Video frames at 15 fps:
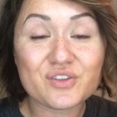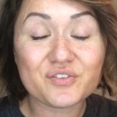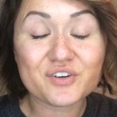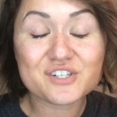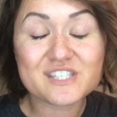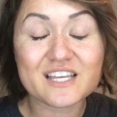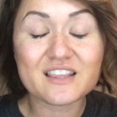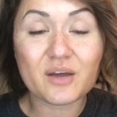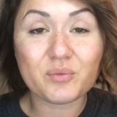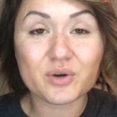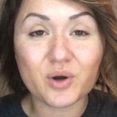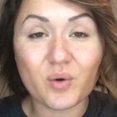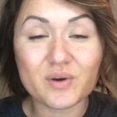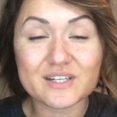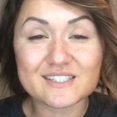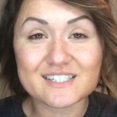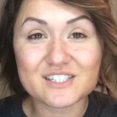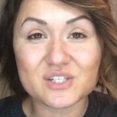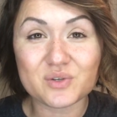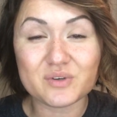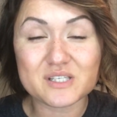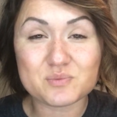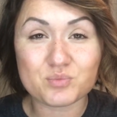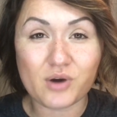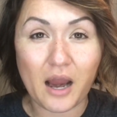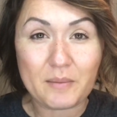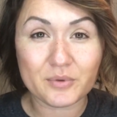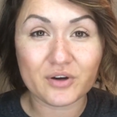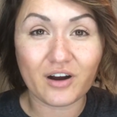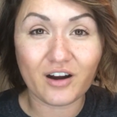the first thing that we're going to do is
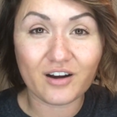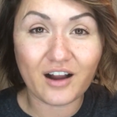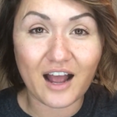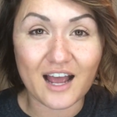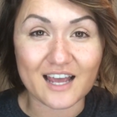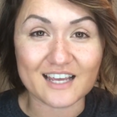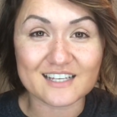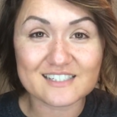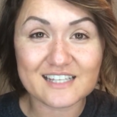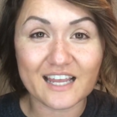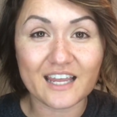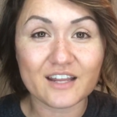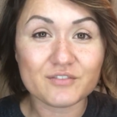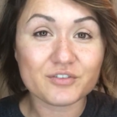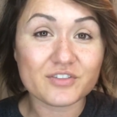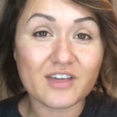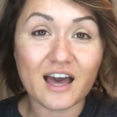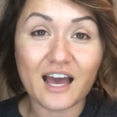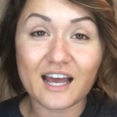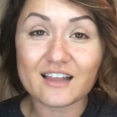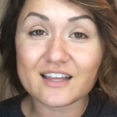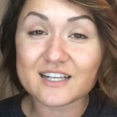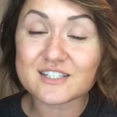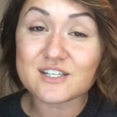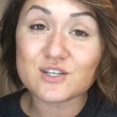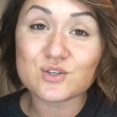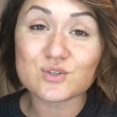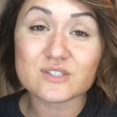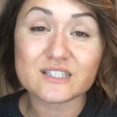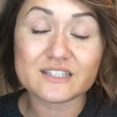primer our eyes, and for that I like to
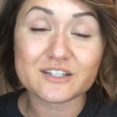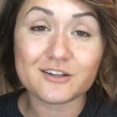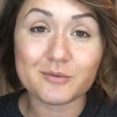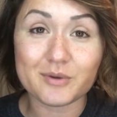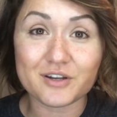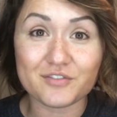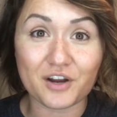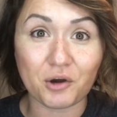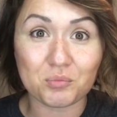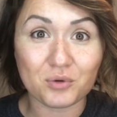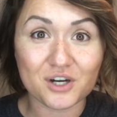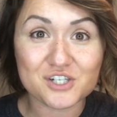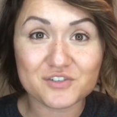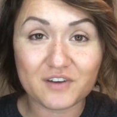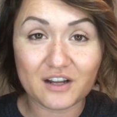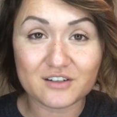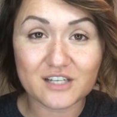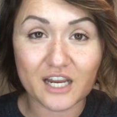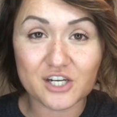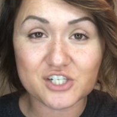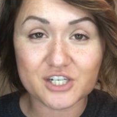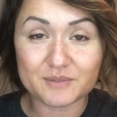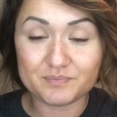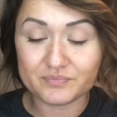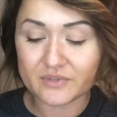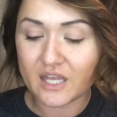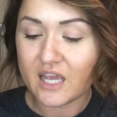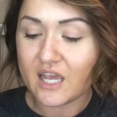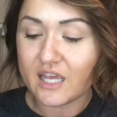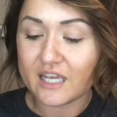use a little bit of airbrush foundation.
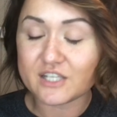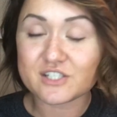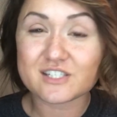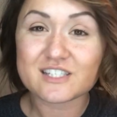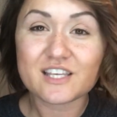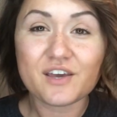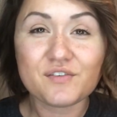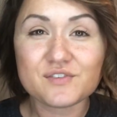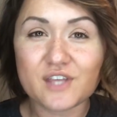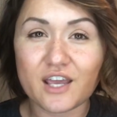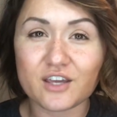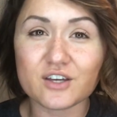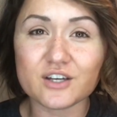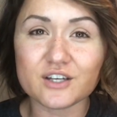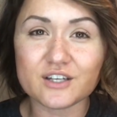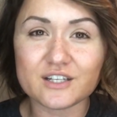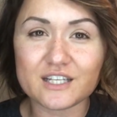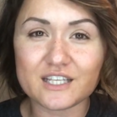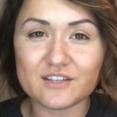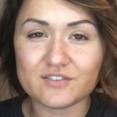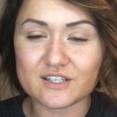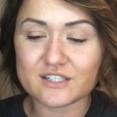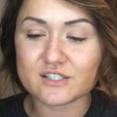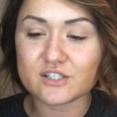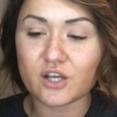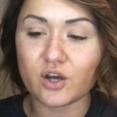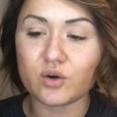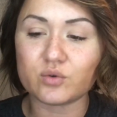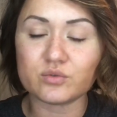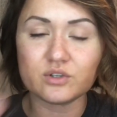It just gives a good even
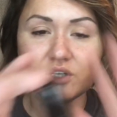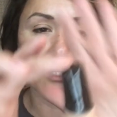tone.